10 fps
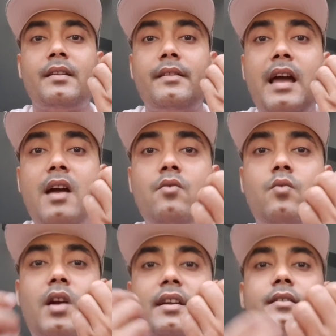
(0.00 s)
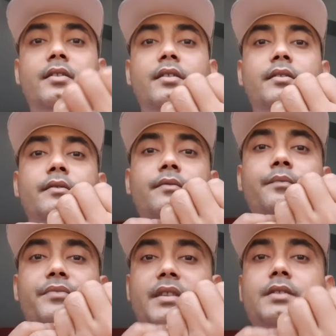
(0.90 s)
Now what
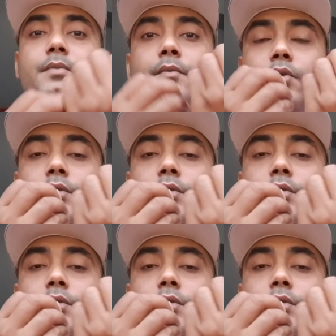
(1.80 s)
these people